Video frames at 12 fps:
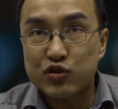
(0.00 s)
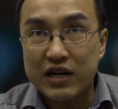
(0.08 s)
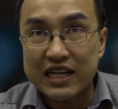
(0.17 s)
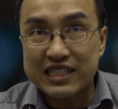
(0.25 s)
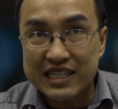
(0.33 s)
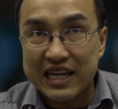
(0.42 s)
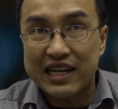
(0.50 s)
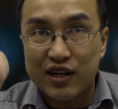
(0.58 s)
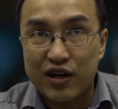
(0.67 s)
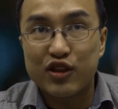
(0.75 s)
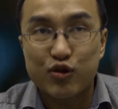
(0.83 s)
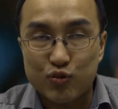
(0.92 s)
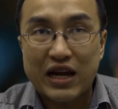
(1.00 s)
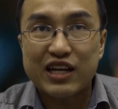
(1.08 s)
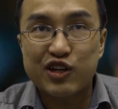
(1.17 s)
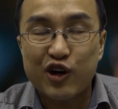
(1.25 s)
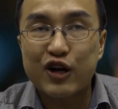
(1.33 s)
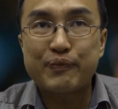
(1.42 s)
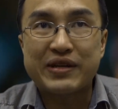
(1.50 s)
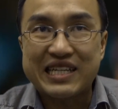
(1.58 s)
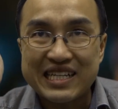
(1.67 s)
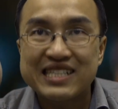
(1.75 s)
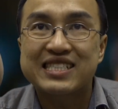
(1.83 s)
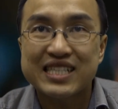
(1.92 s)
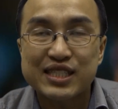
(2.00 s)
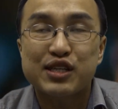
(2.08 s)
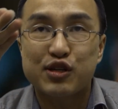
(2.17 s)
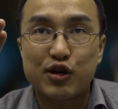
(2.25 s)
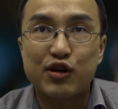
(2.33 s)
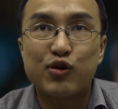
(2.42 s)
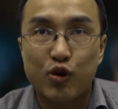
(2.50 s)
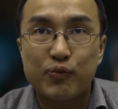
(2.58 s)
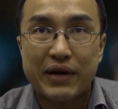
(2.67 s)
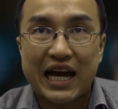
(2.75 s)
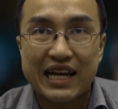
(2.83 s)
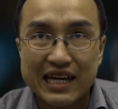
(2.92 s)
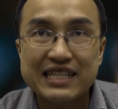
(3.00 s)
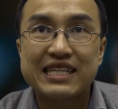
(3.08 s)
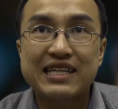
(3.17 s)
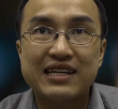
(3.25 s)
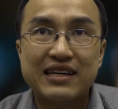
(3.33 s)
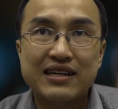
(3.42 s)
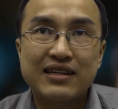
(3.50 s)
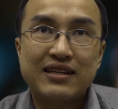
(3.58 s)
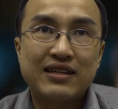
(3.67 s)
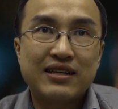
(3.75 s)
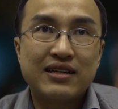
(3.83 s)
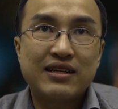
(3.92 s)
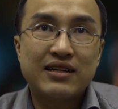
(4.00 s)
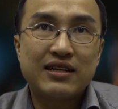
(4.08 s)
track to get on the red carpet? Is this a good or bad idea? This